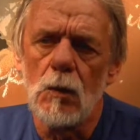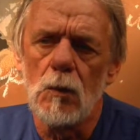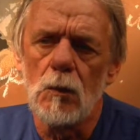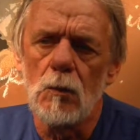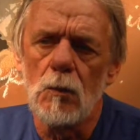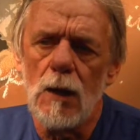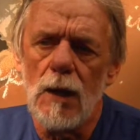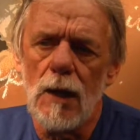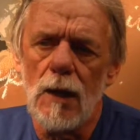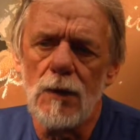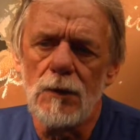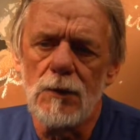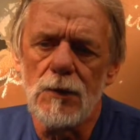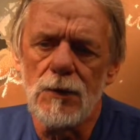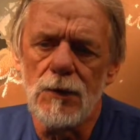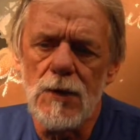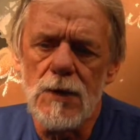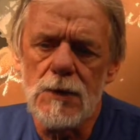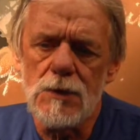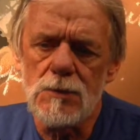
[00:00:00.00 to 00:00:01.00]
what other
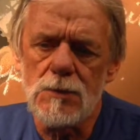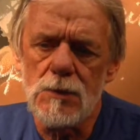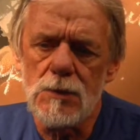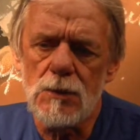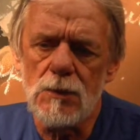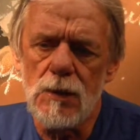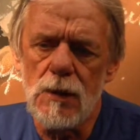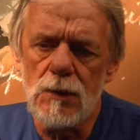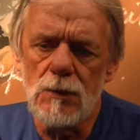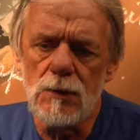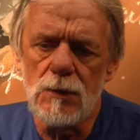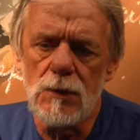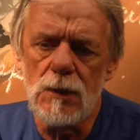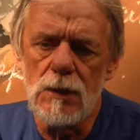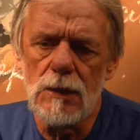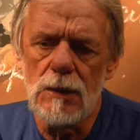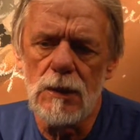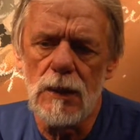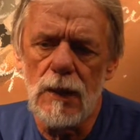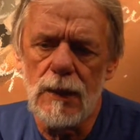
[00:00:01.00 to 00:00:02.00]
things were going
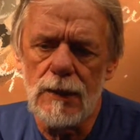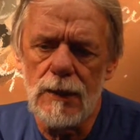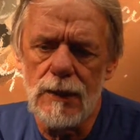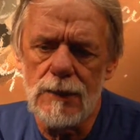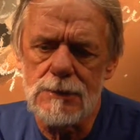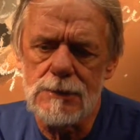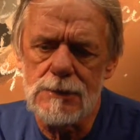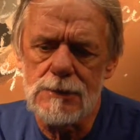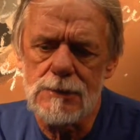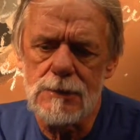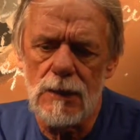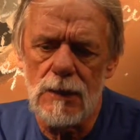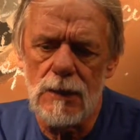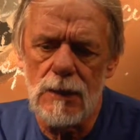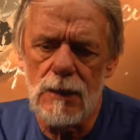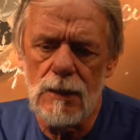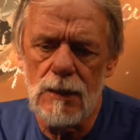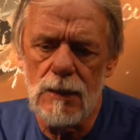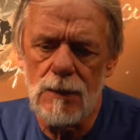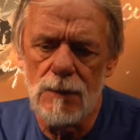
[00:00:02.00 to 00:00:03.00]
on? I guess
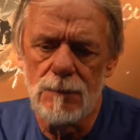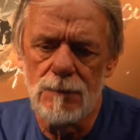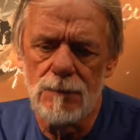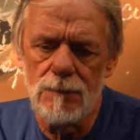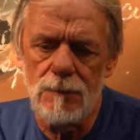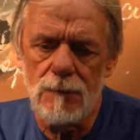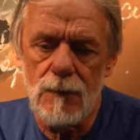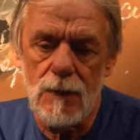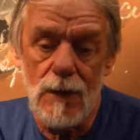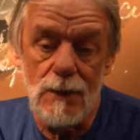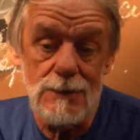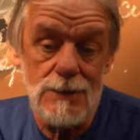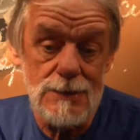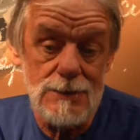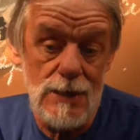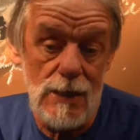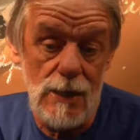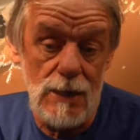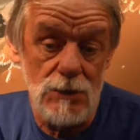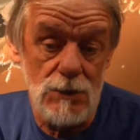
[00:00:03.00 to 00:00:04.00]
uh, as I
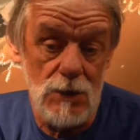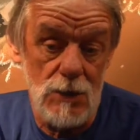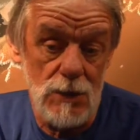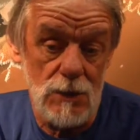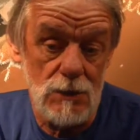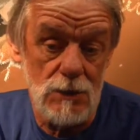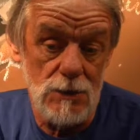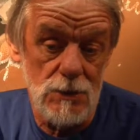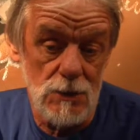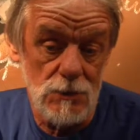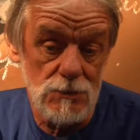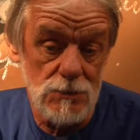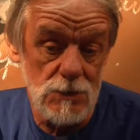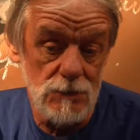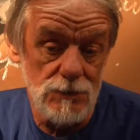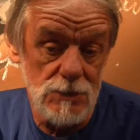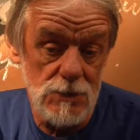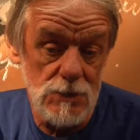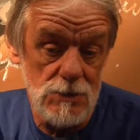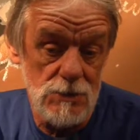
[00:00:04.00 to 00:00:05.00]
said, I taught at Cardozo
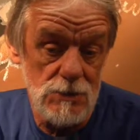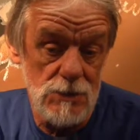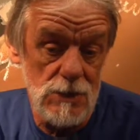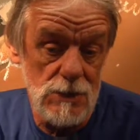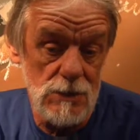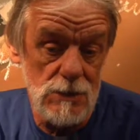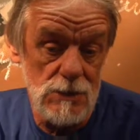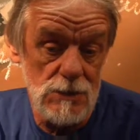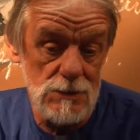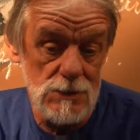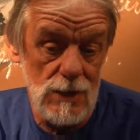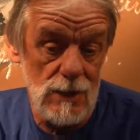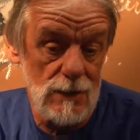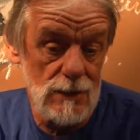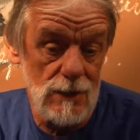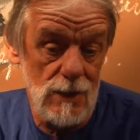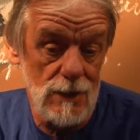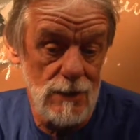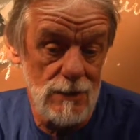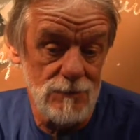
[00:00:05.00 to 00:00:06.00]
for two years. I,
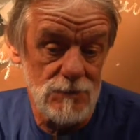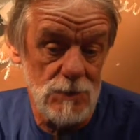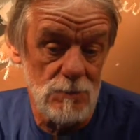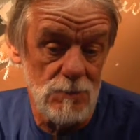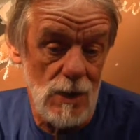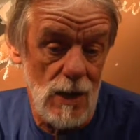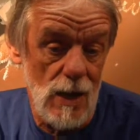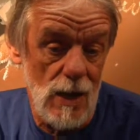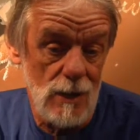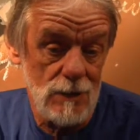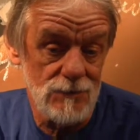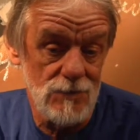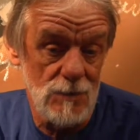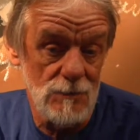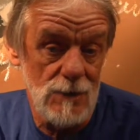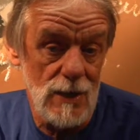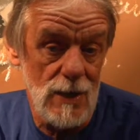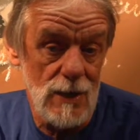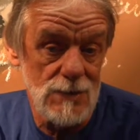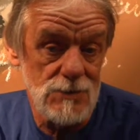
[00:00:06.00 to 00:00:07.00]
I lived a block
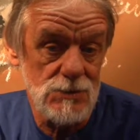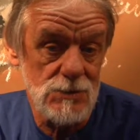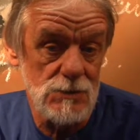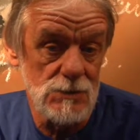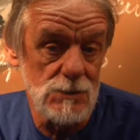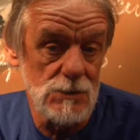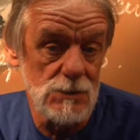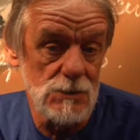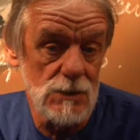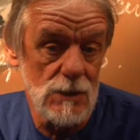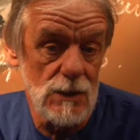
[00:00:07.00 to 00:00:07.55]
from the high school.